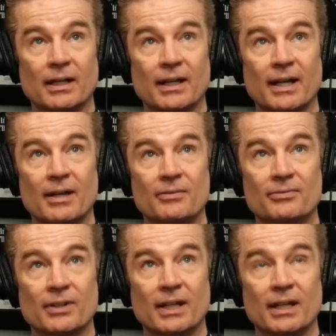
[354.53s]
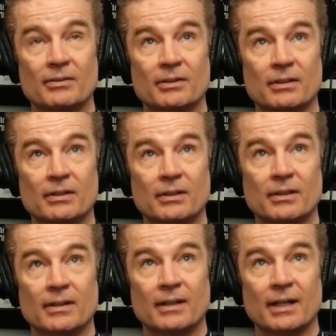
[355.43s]

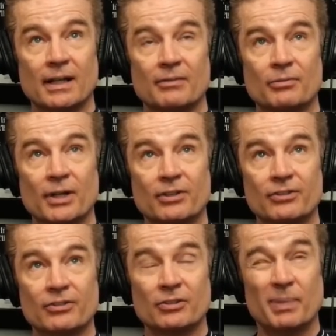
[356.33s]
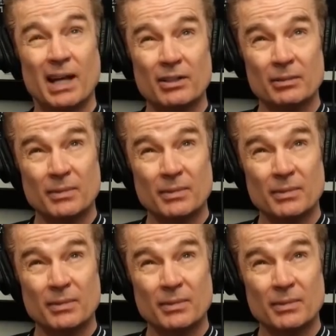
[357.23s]
have reticence about it,